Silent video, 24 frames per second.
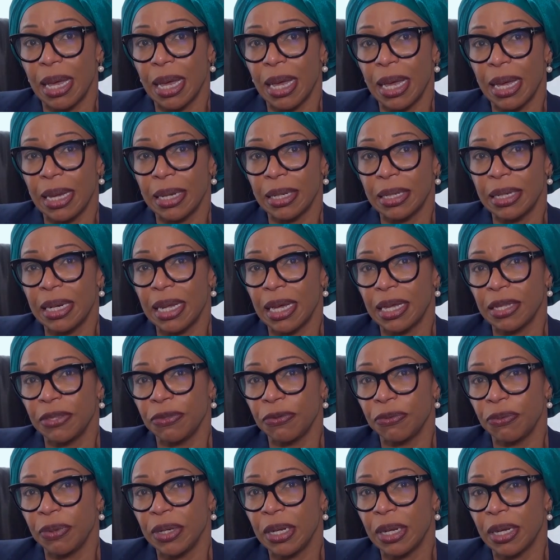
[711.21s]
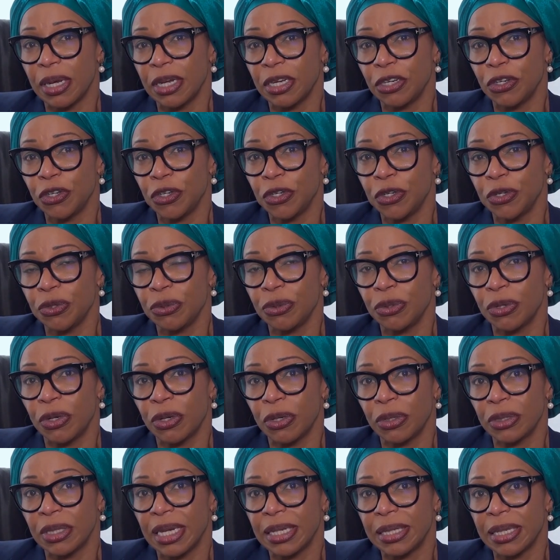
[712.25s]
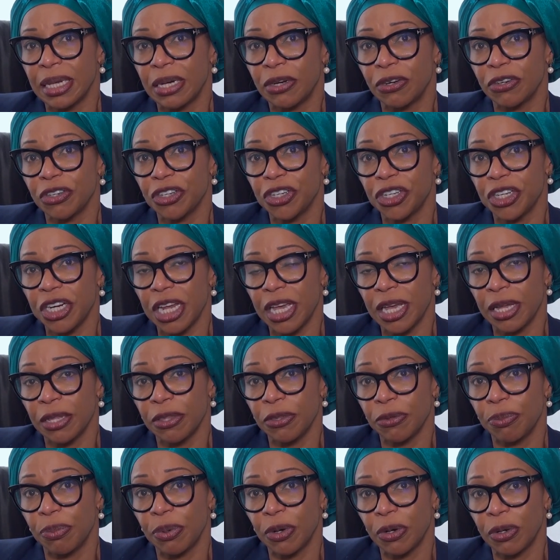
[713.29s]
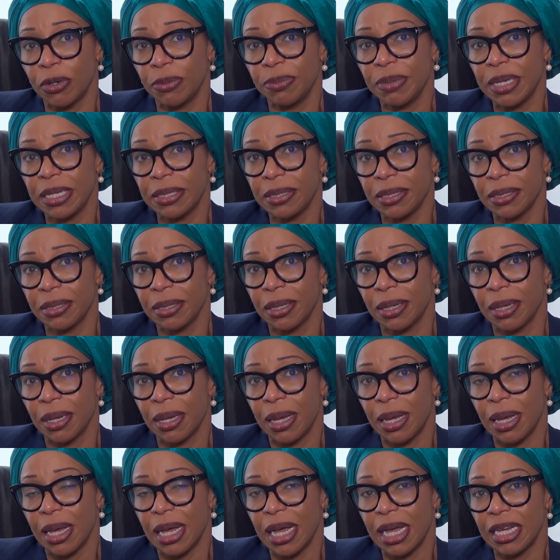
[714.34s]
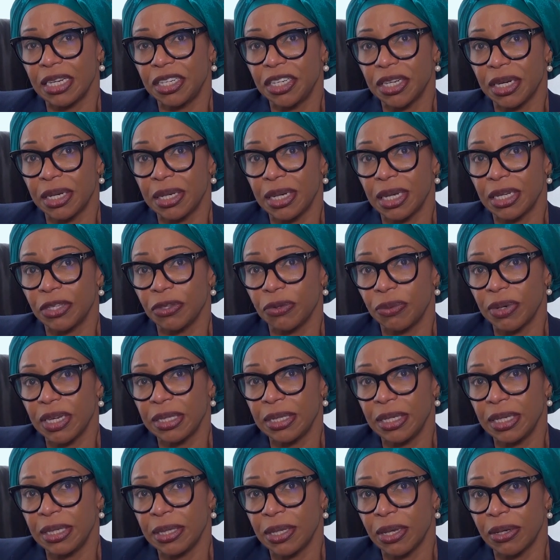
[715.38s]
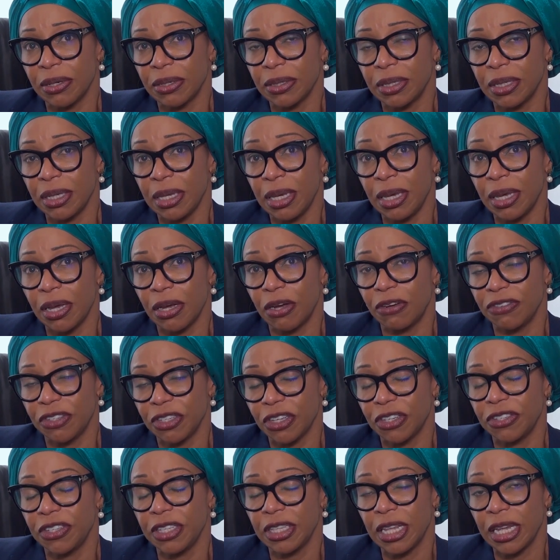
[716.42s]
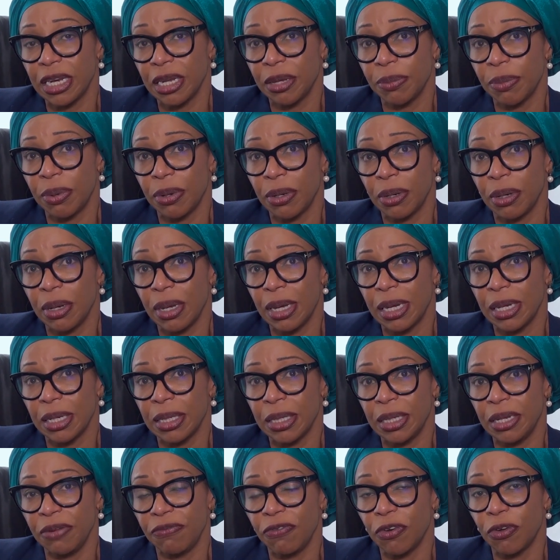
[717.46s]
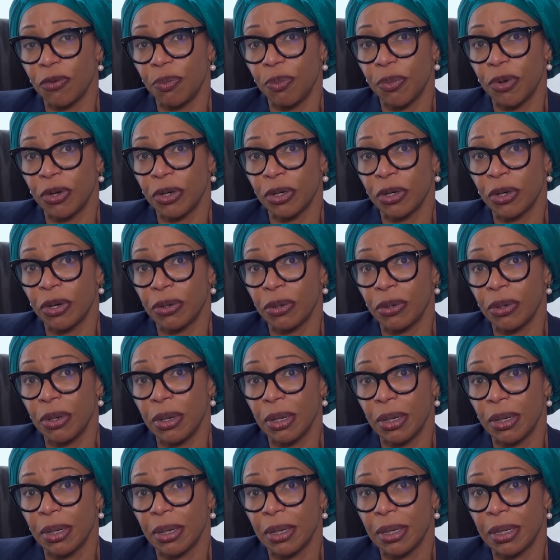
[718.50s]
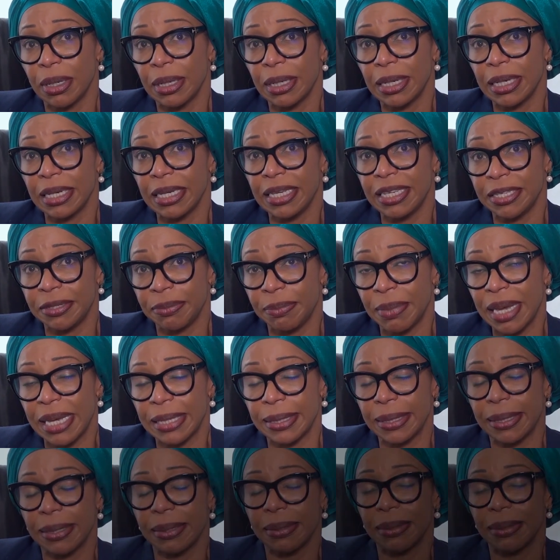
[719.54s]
and that will ensure that our shared promise, Agenda 2030 of Sustainable Development Goal, is met.